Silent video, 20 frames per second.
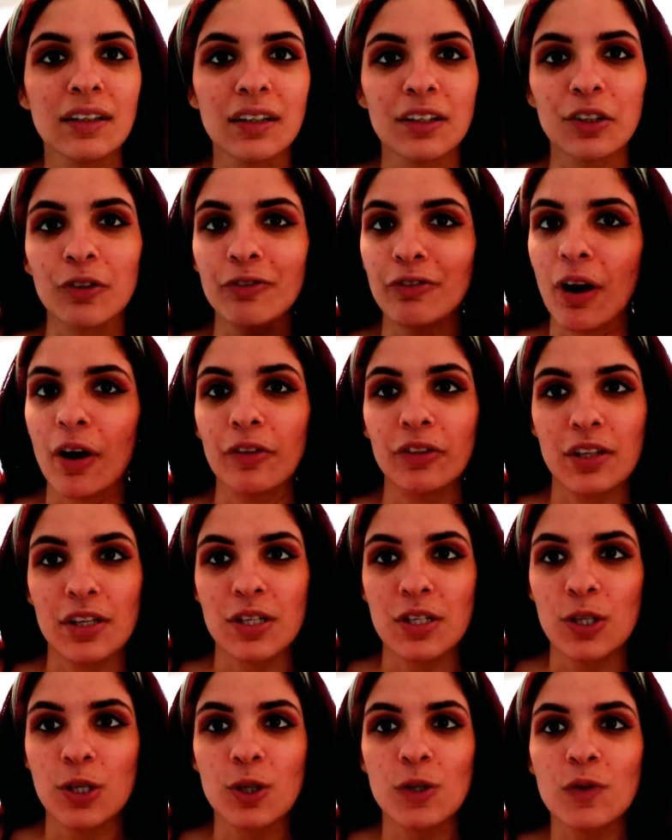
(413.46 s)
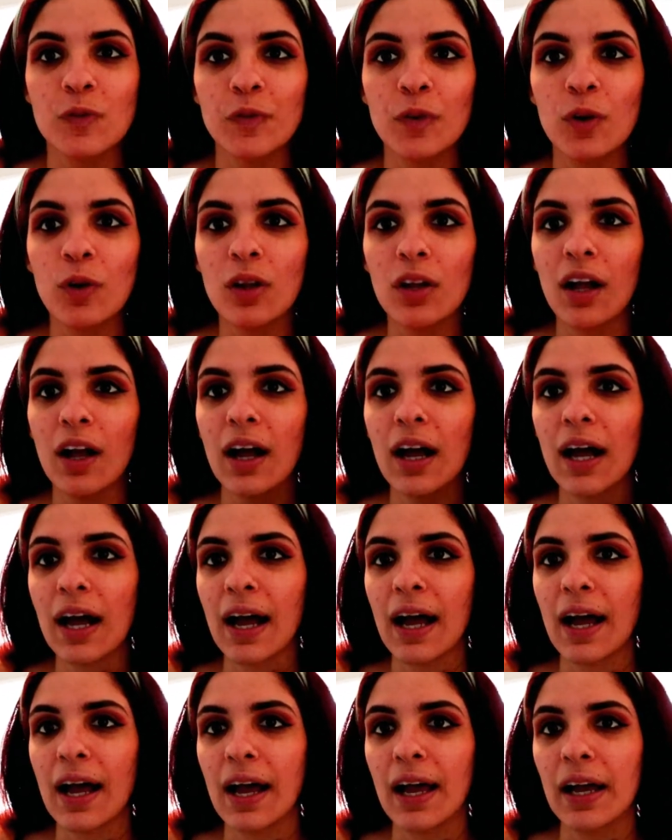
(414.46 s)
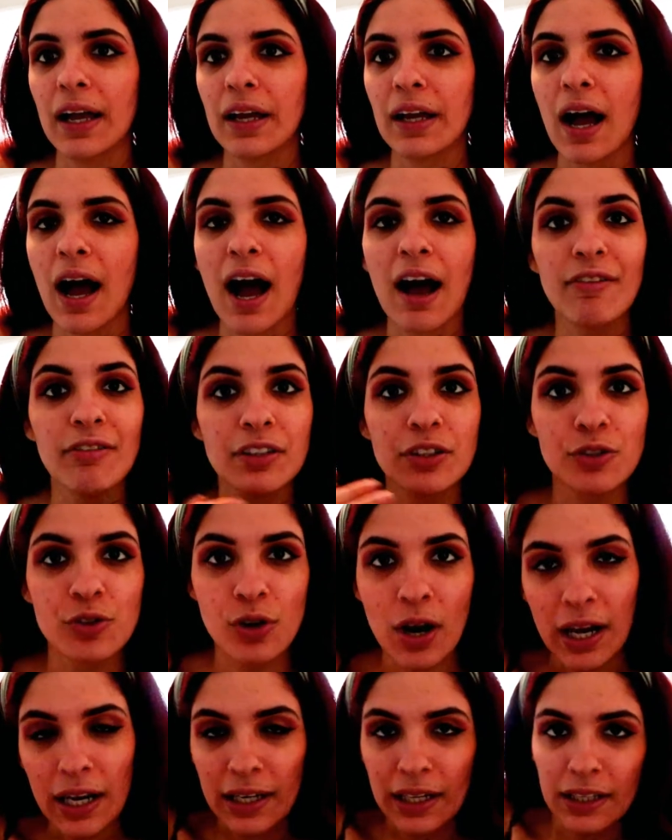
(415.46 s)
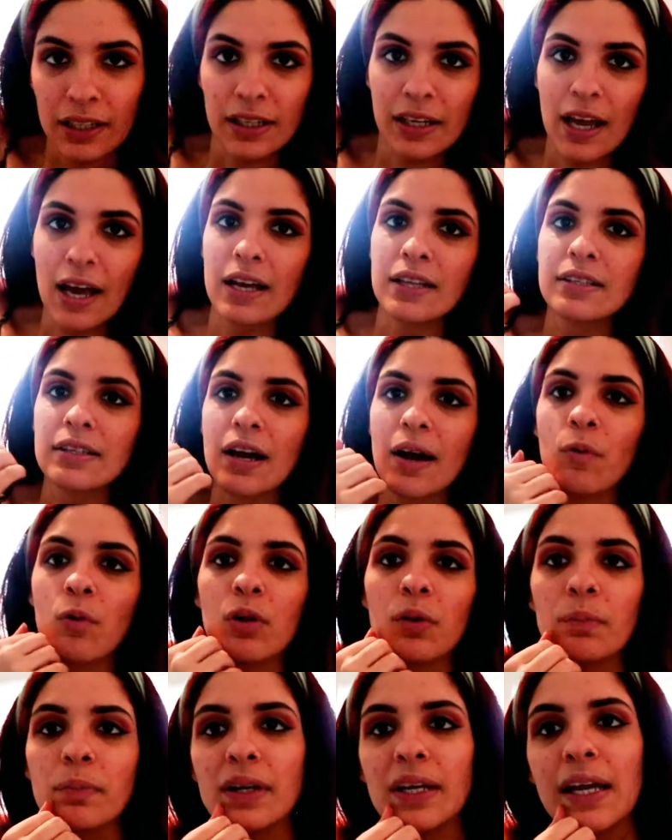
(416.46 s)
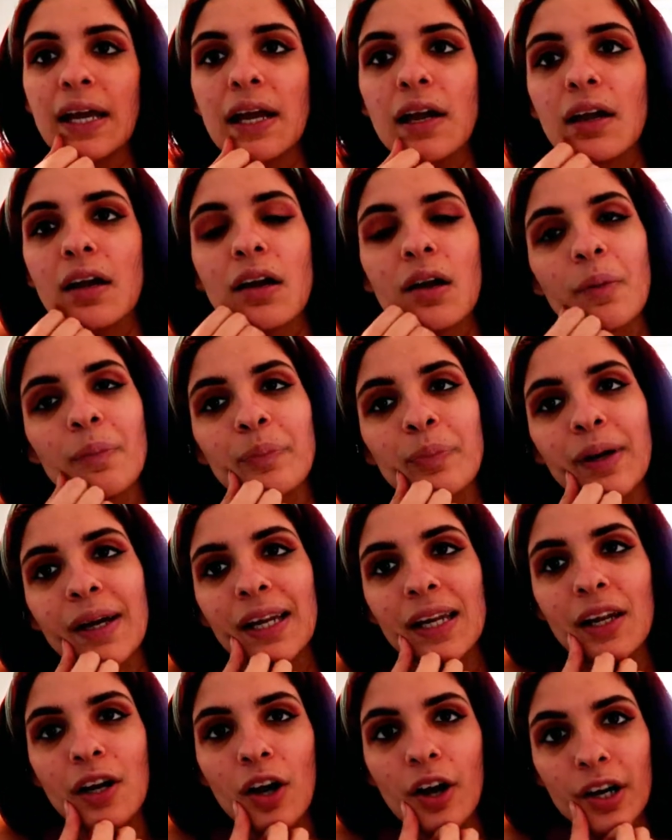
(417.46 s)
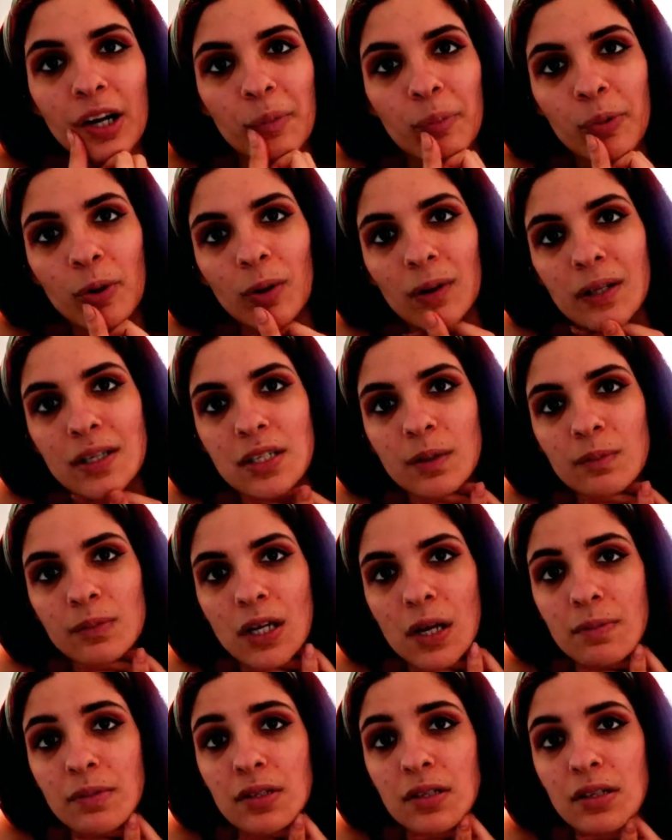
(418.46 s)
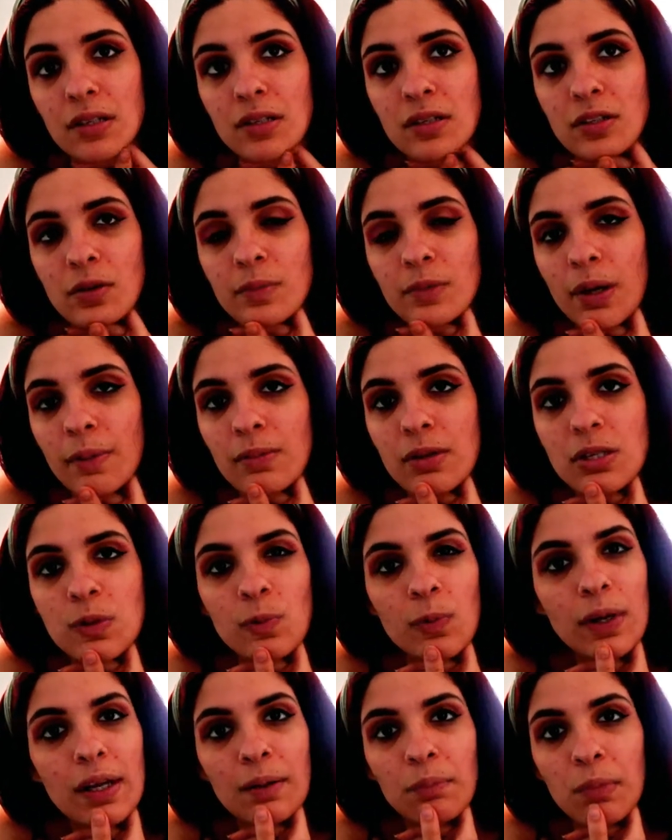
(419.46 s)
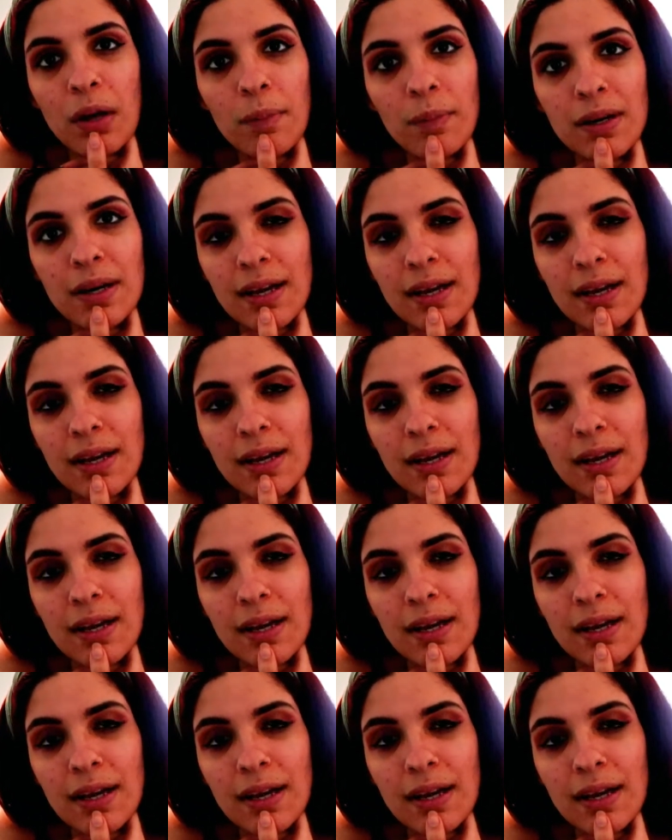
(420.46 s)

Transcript: you found this useful. I haven't tried it yet. I will be Painting on it probably sometimes this sometime this week, maybe